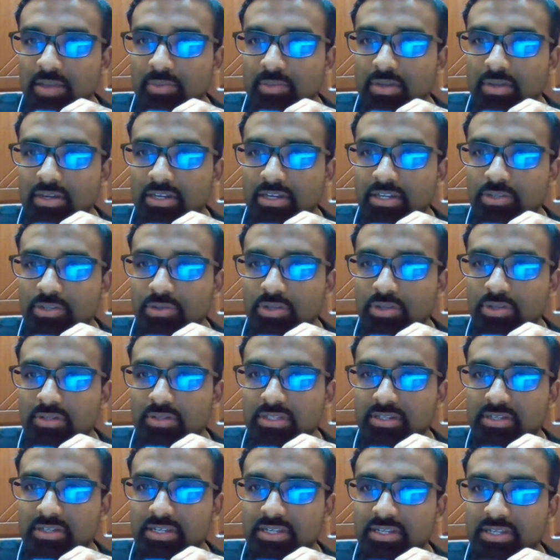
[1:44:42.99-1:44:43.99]
Is it possible to
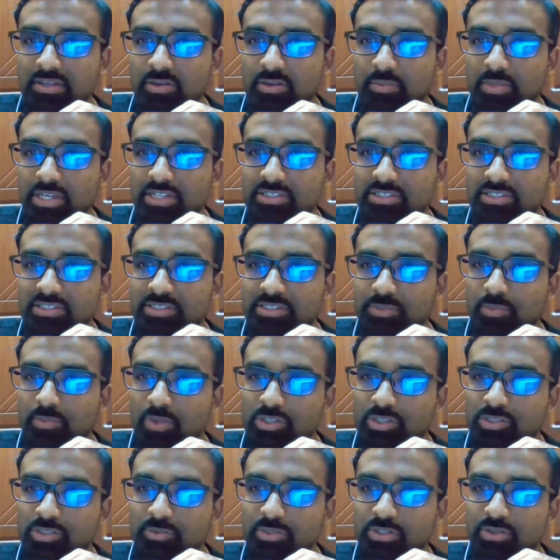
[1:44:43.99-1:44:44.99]
continue masters in law? What
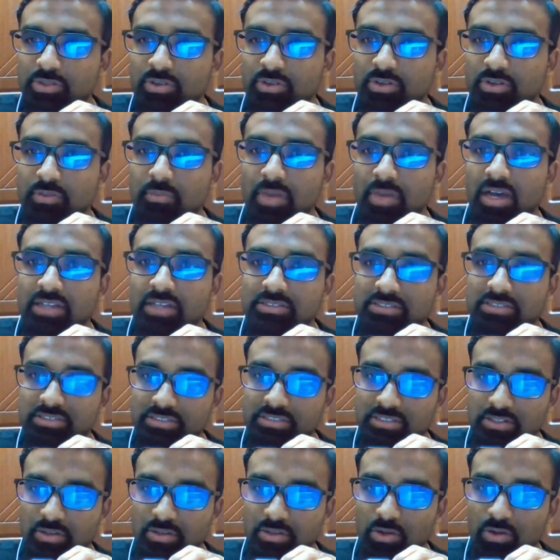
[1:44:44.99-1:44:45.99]
are the things I should do
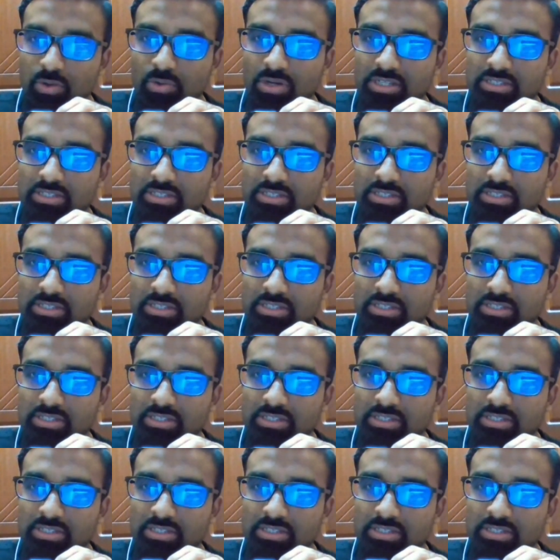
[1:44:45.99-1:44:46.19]
now?